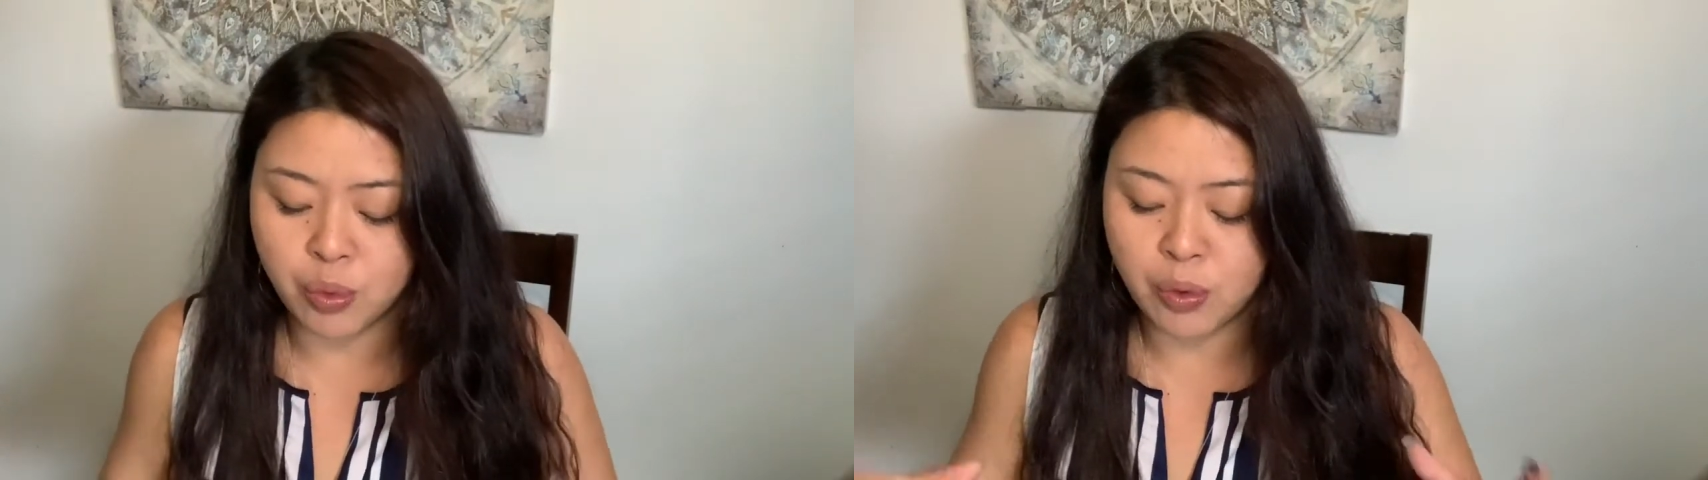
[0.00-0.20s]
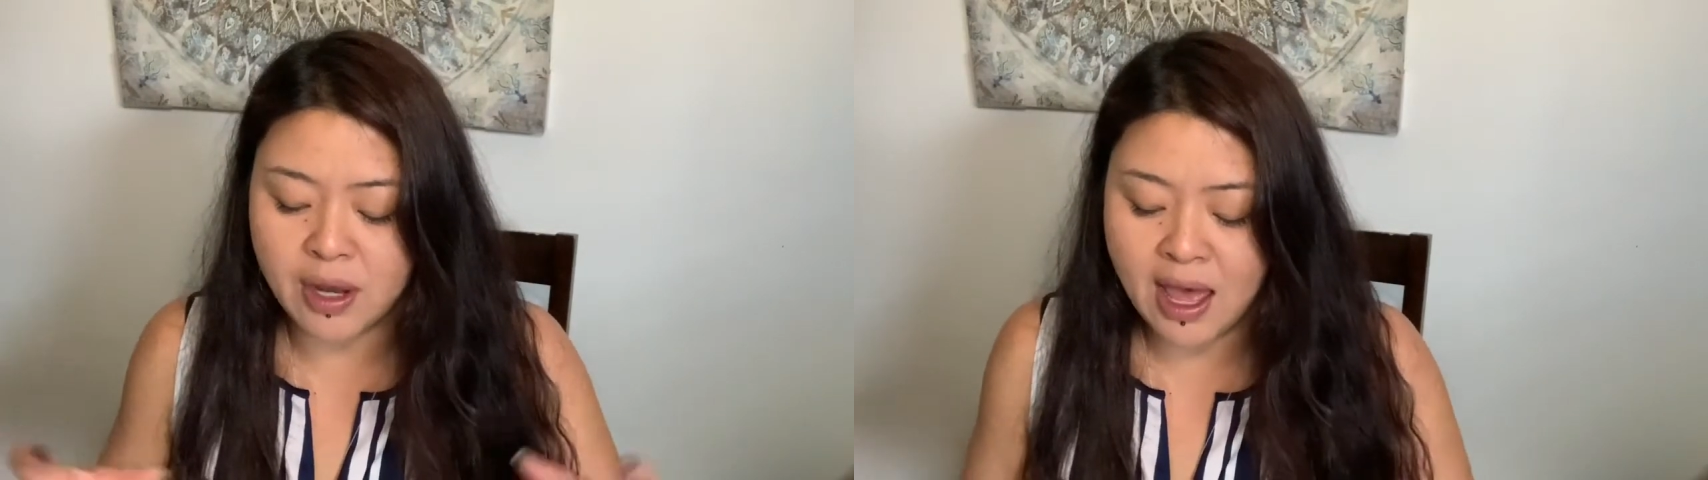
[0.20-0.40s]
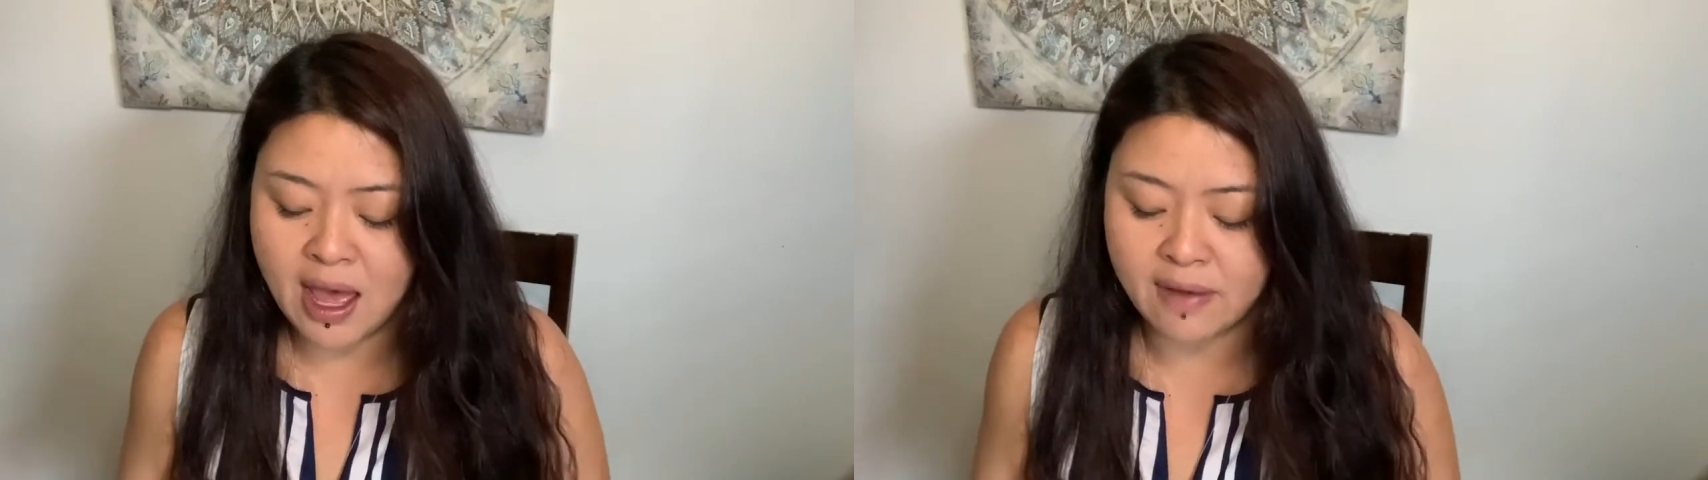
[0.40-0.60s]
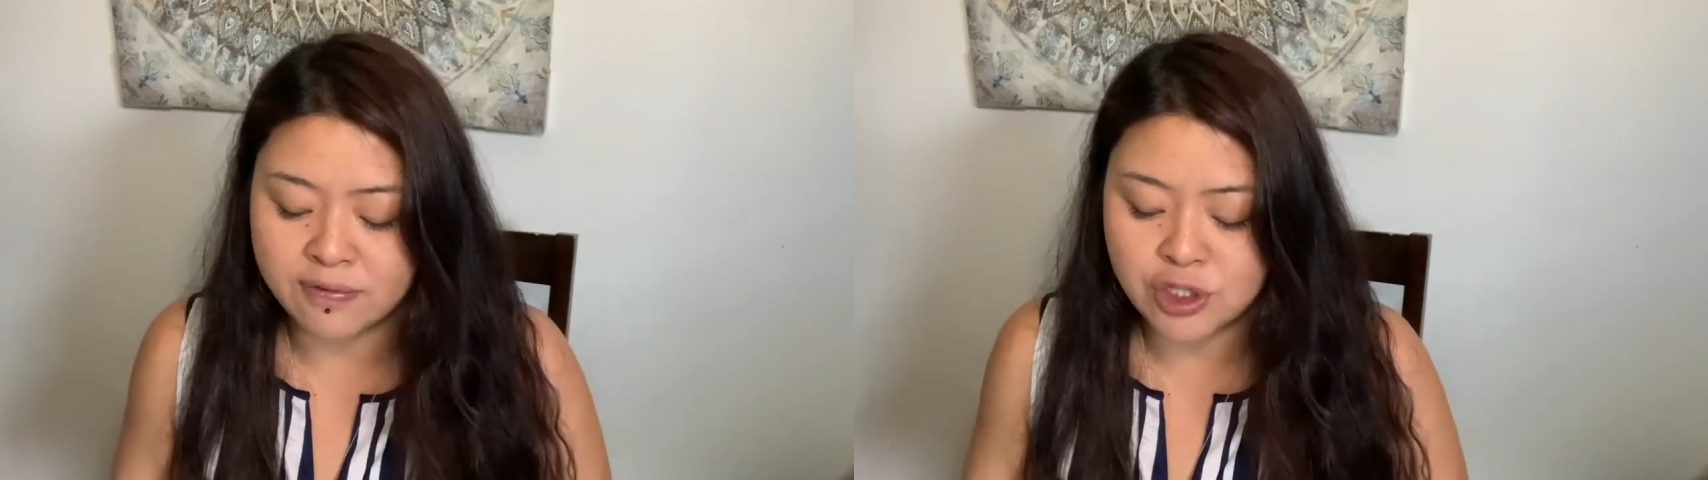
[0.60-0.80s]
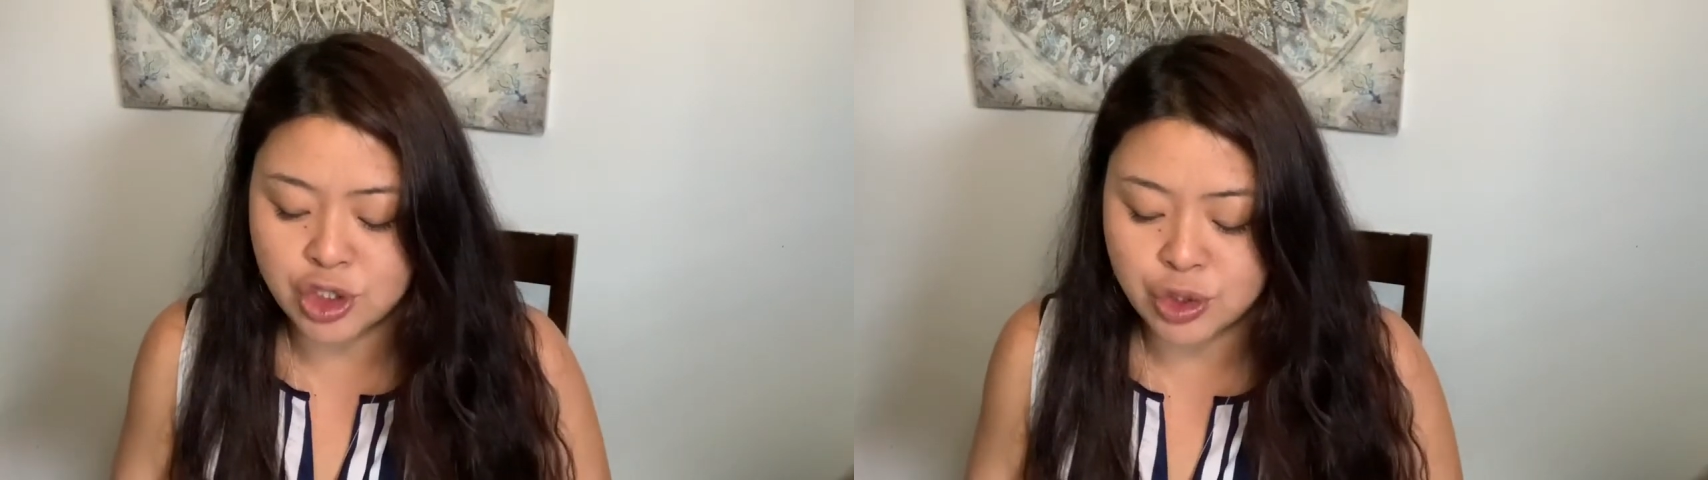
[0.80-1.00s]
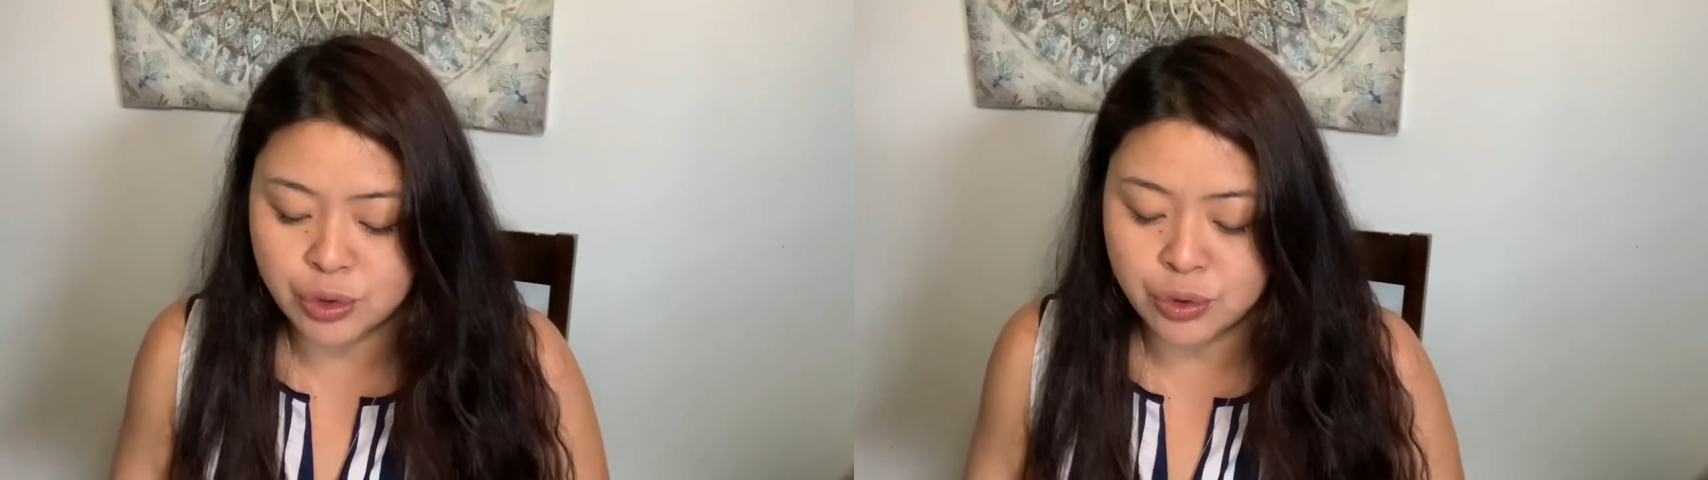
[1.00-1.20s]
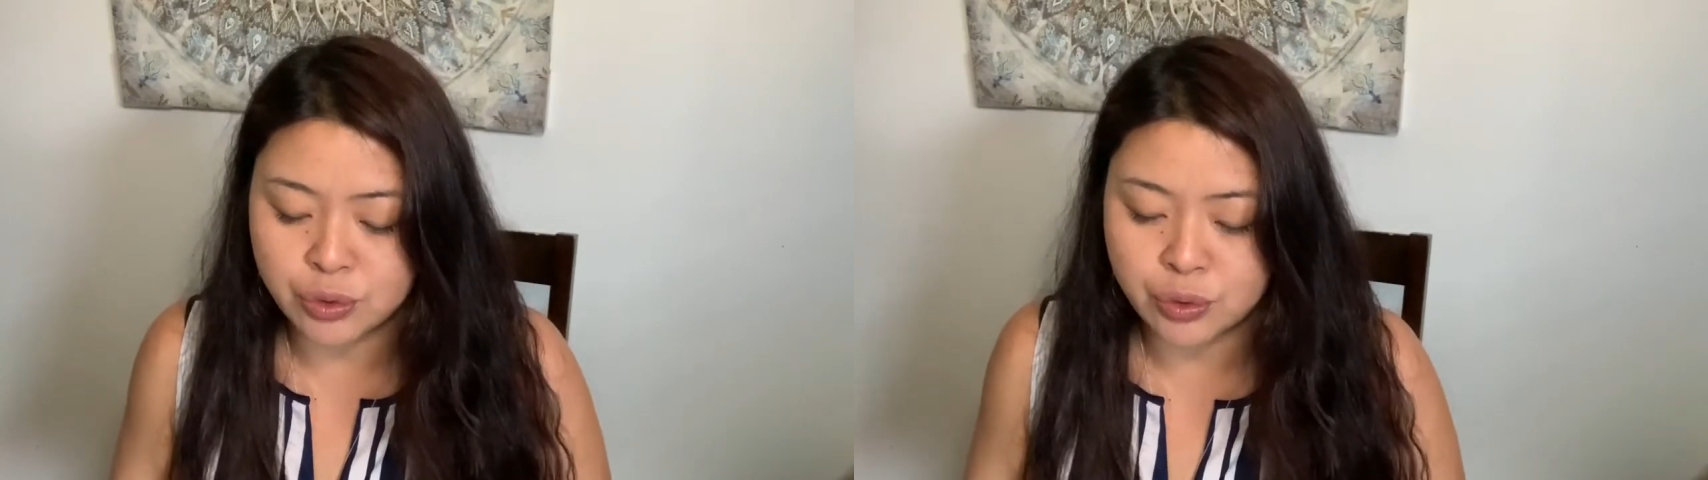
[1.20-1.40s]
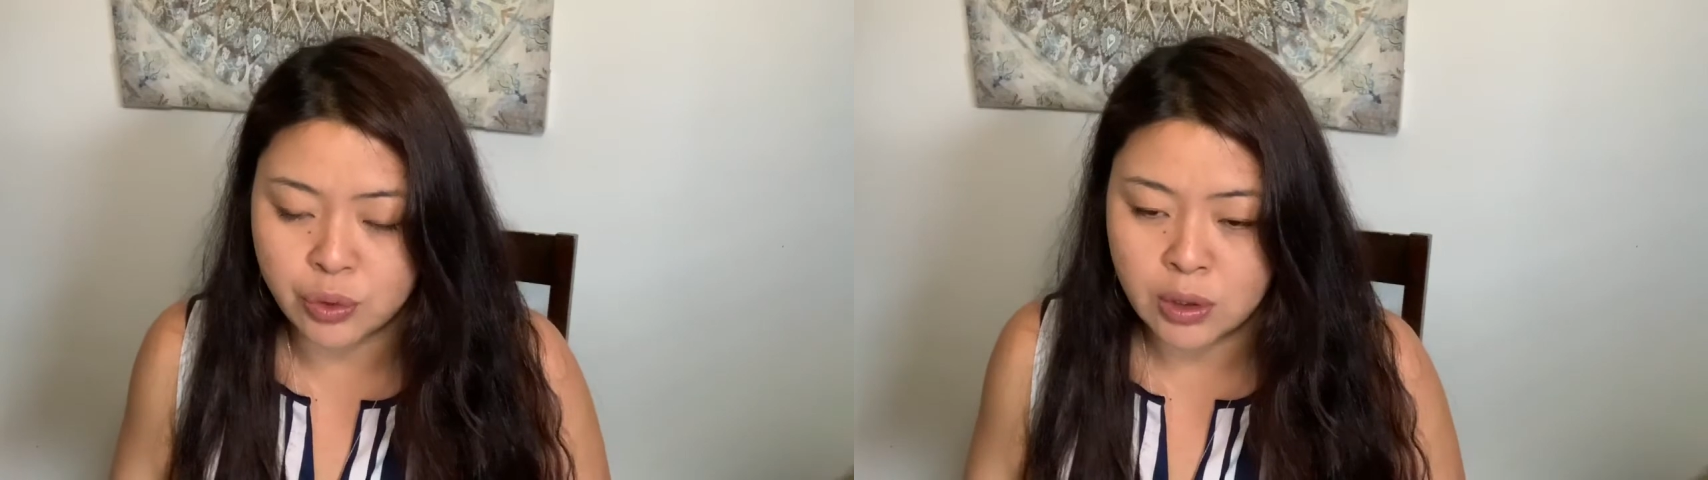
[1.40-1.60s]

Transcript: would have to